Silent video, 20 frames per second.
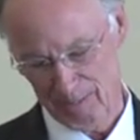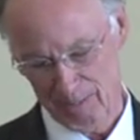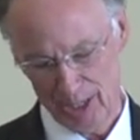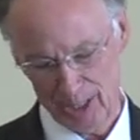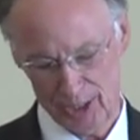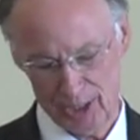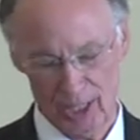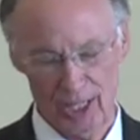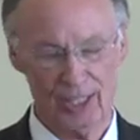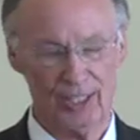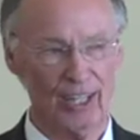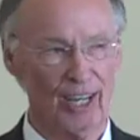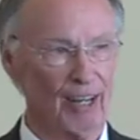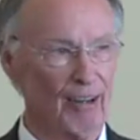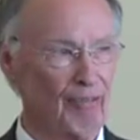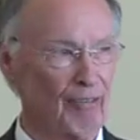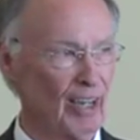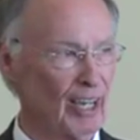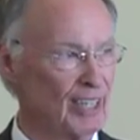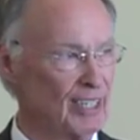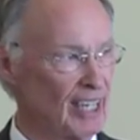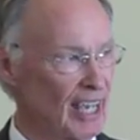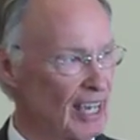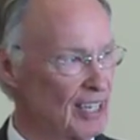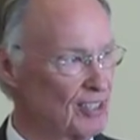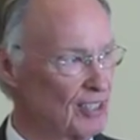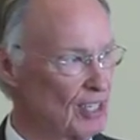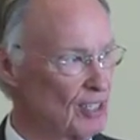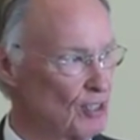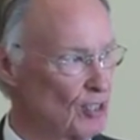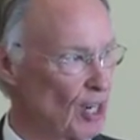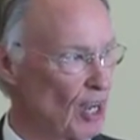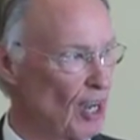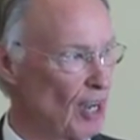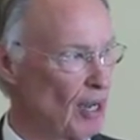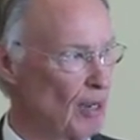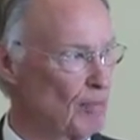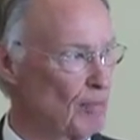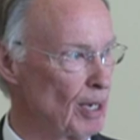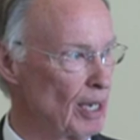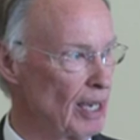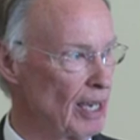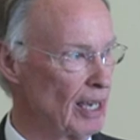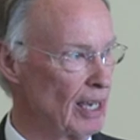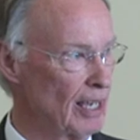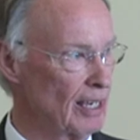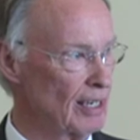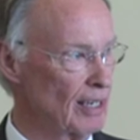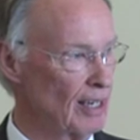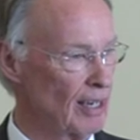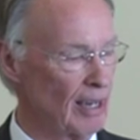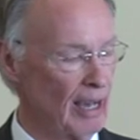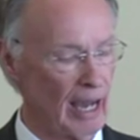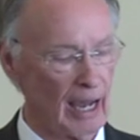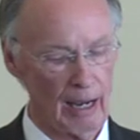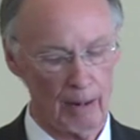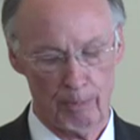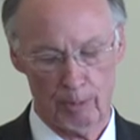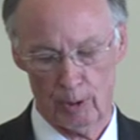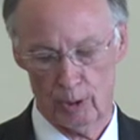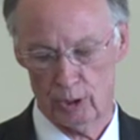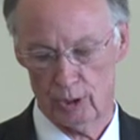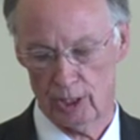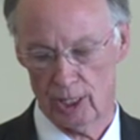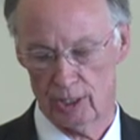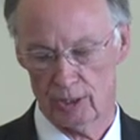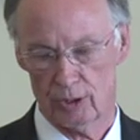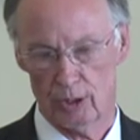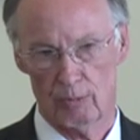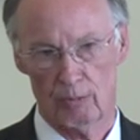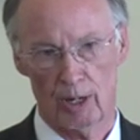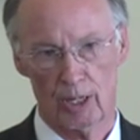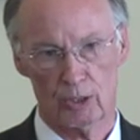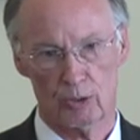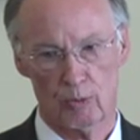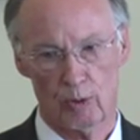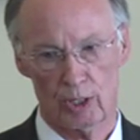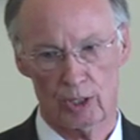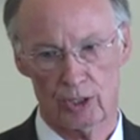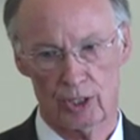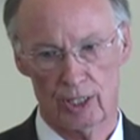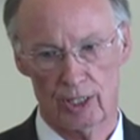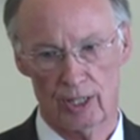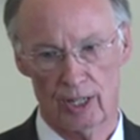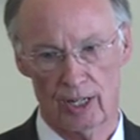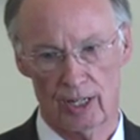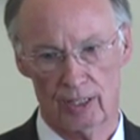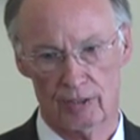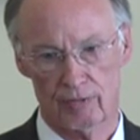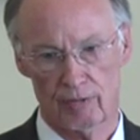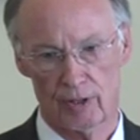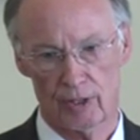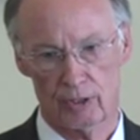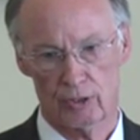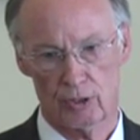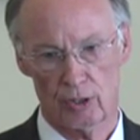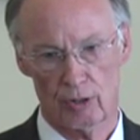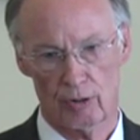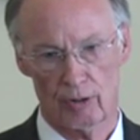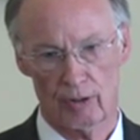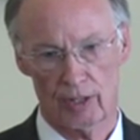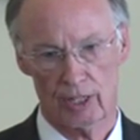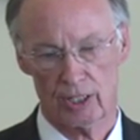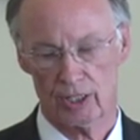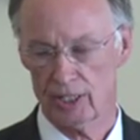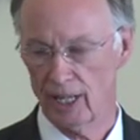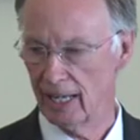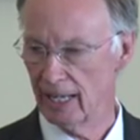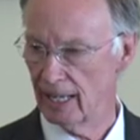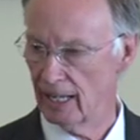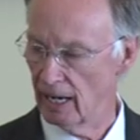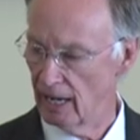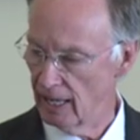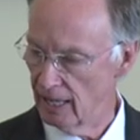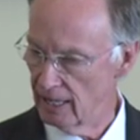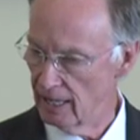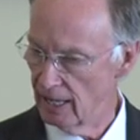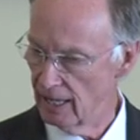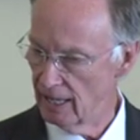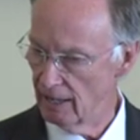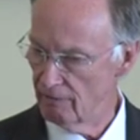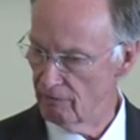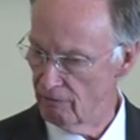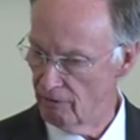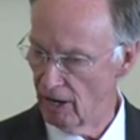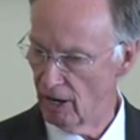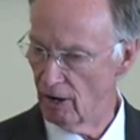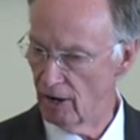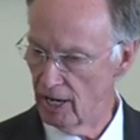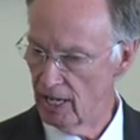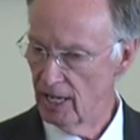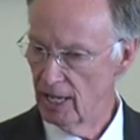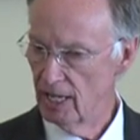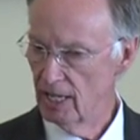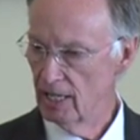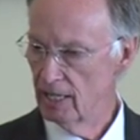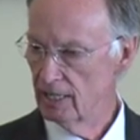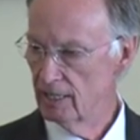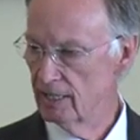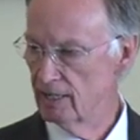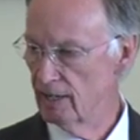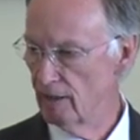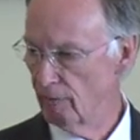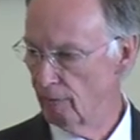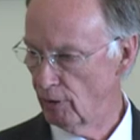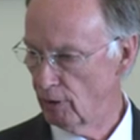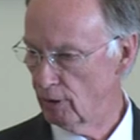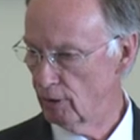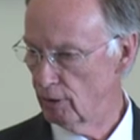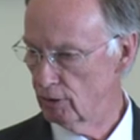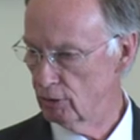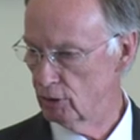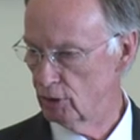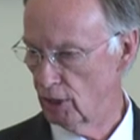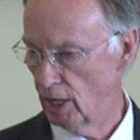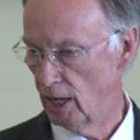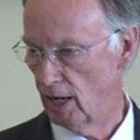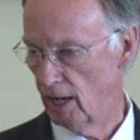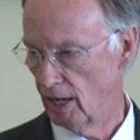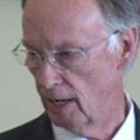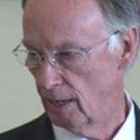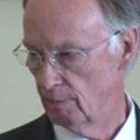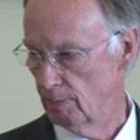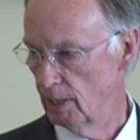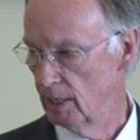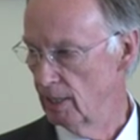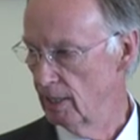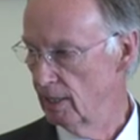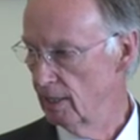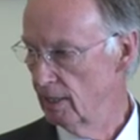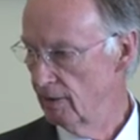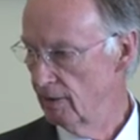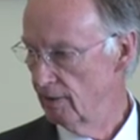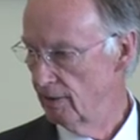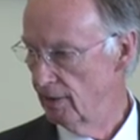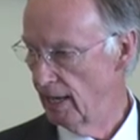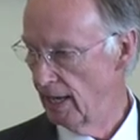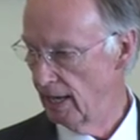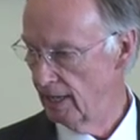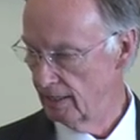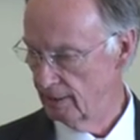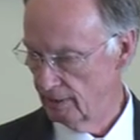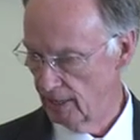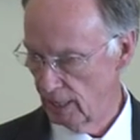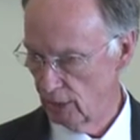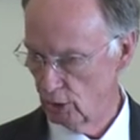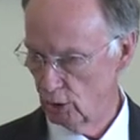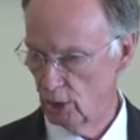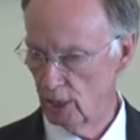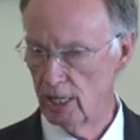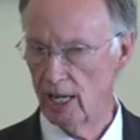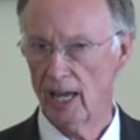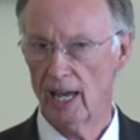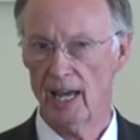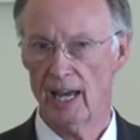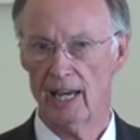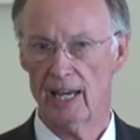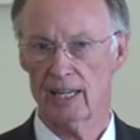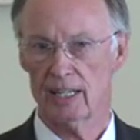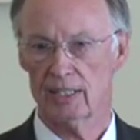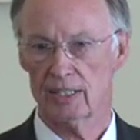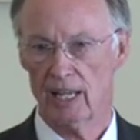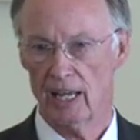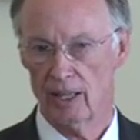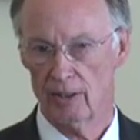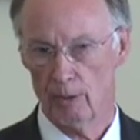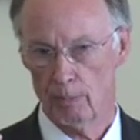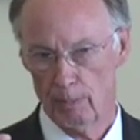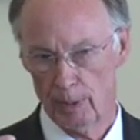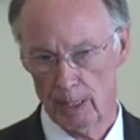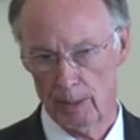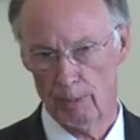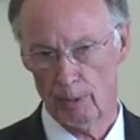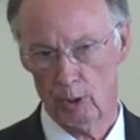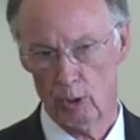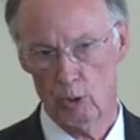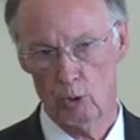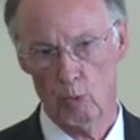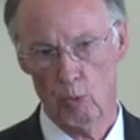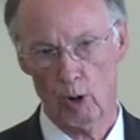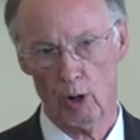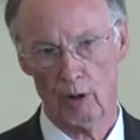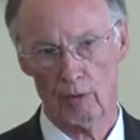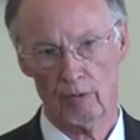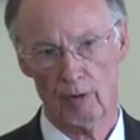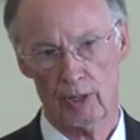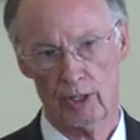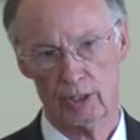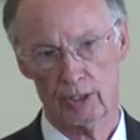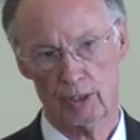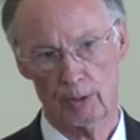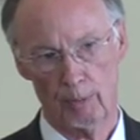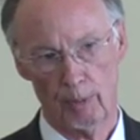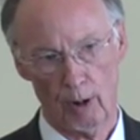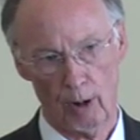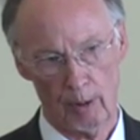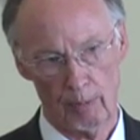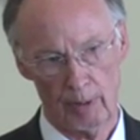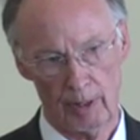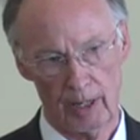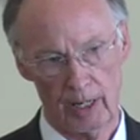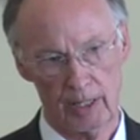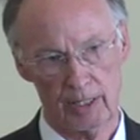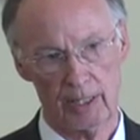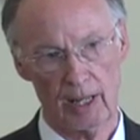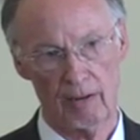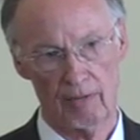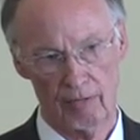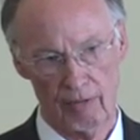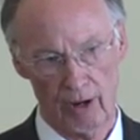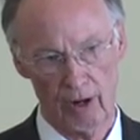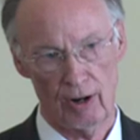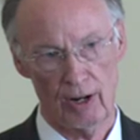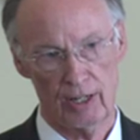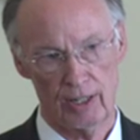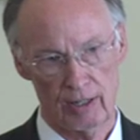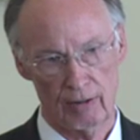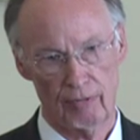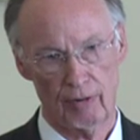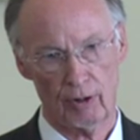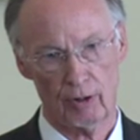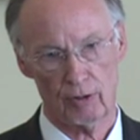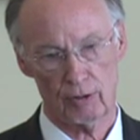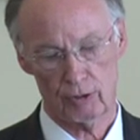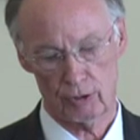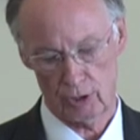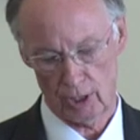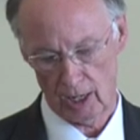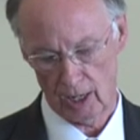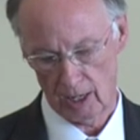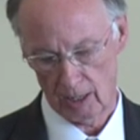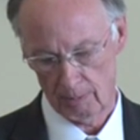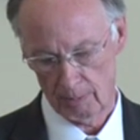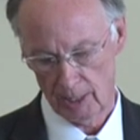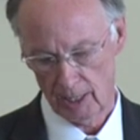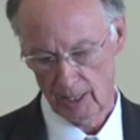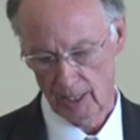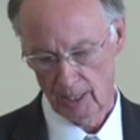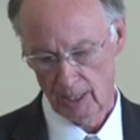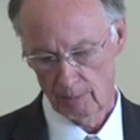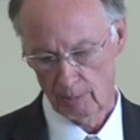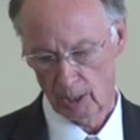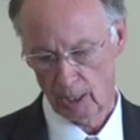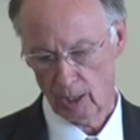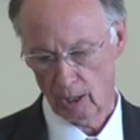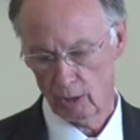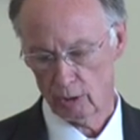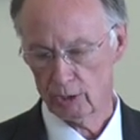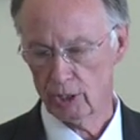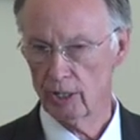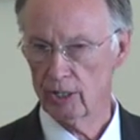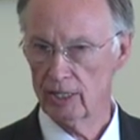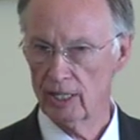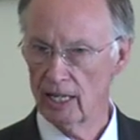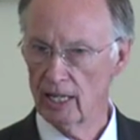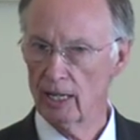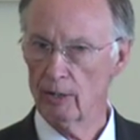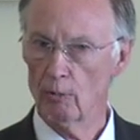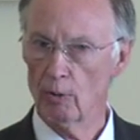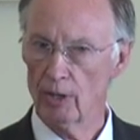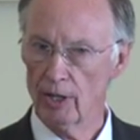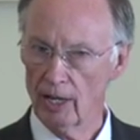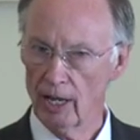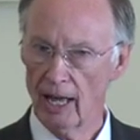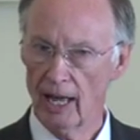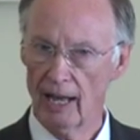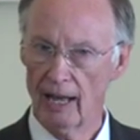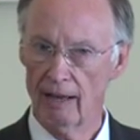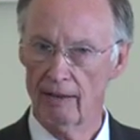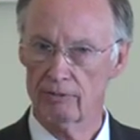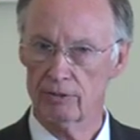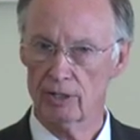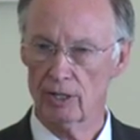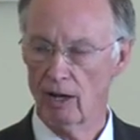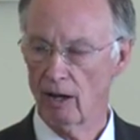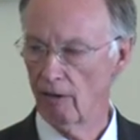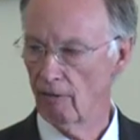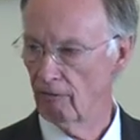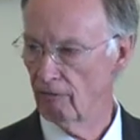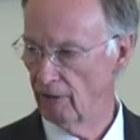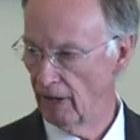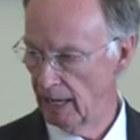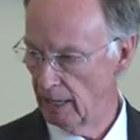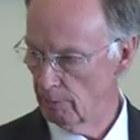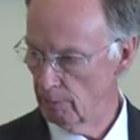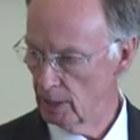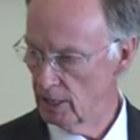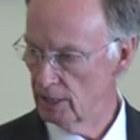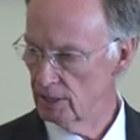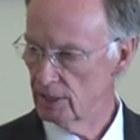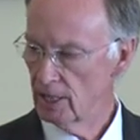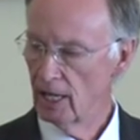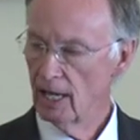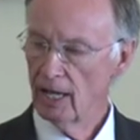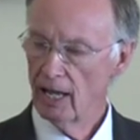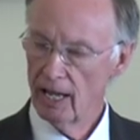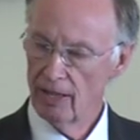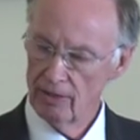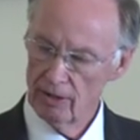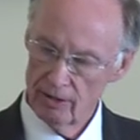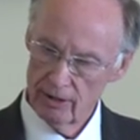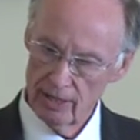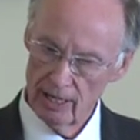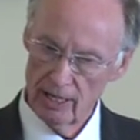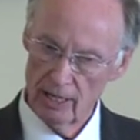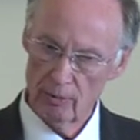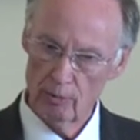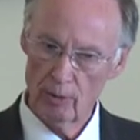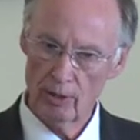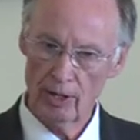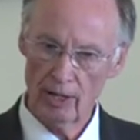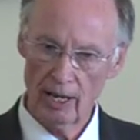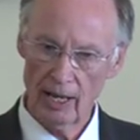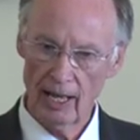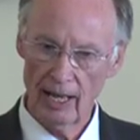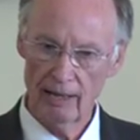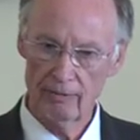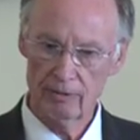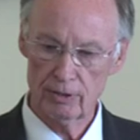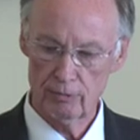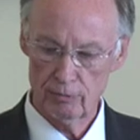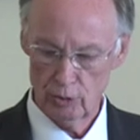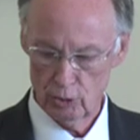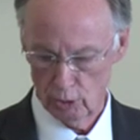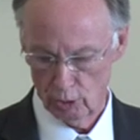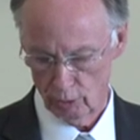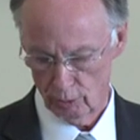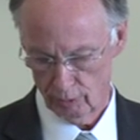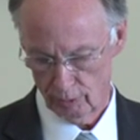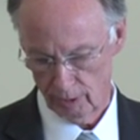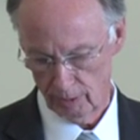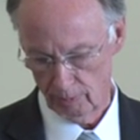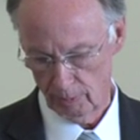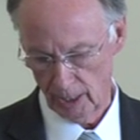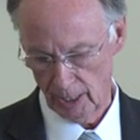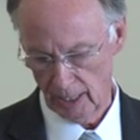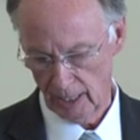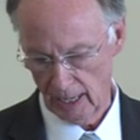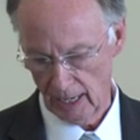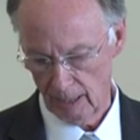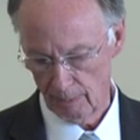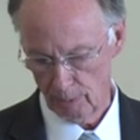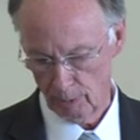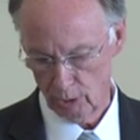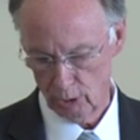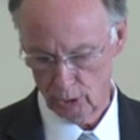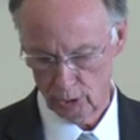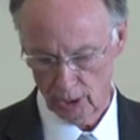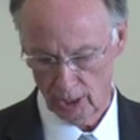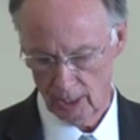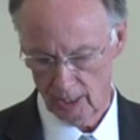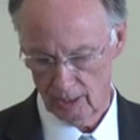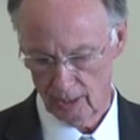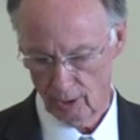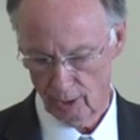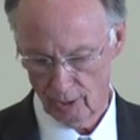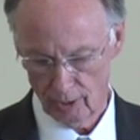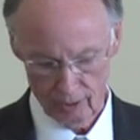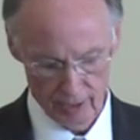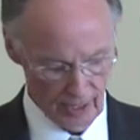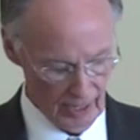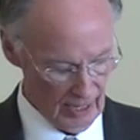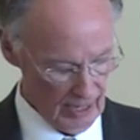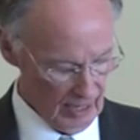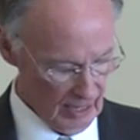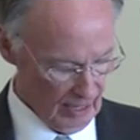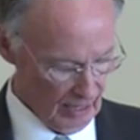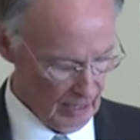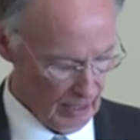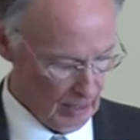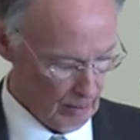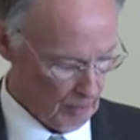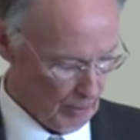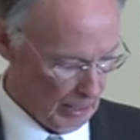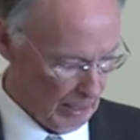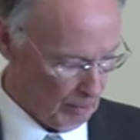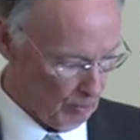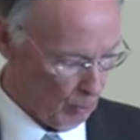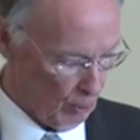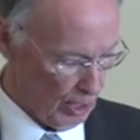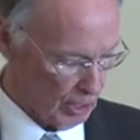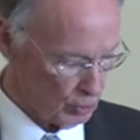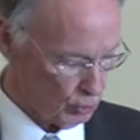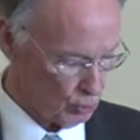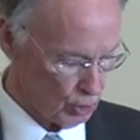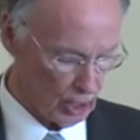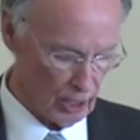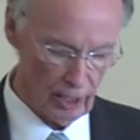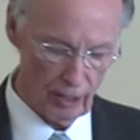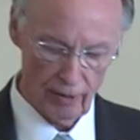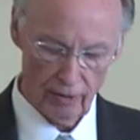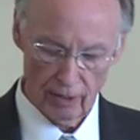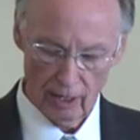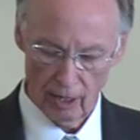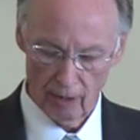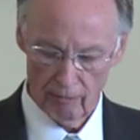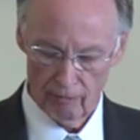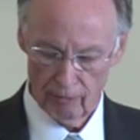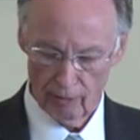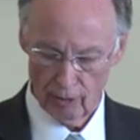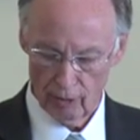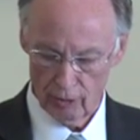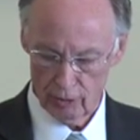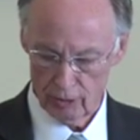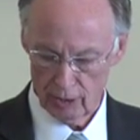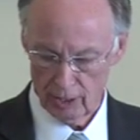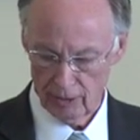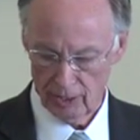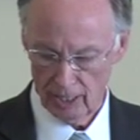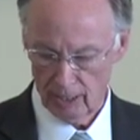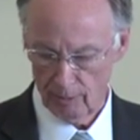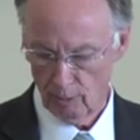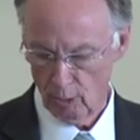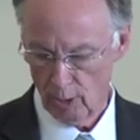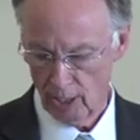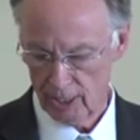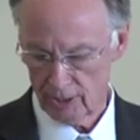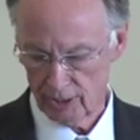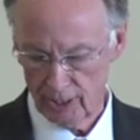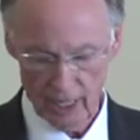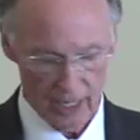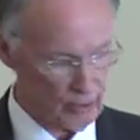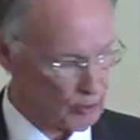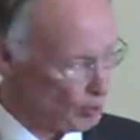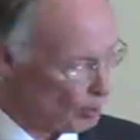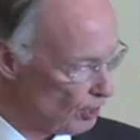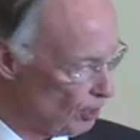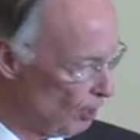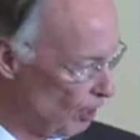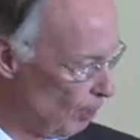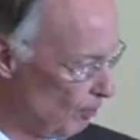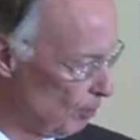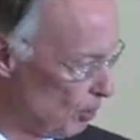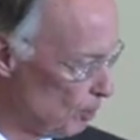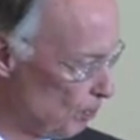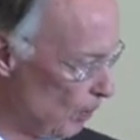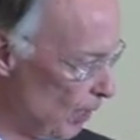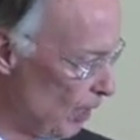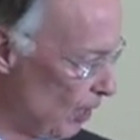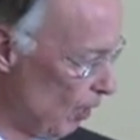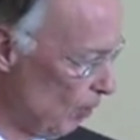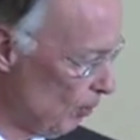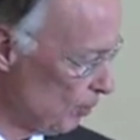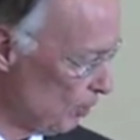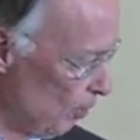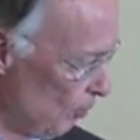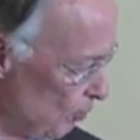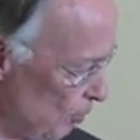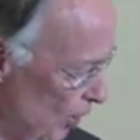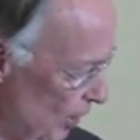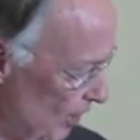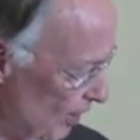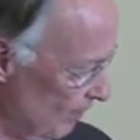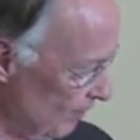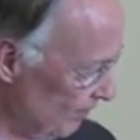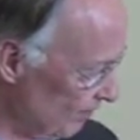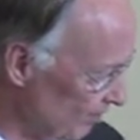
But she's done a fantastic job, and I appreciate so much what she does for the children of this state. And a very difficult job that she has, and the people who work for this department. It is a very difficult job because they're dealing with the lives of families and they're dealing with the lives of children. But I appreciate her. But I'm going to ask Gina to come first, and then I'm going to ask Nancy to come and speak also. Gina?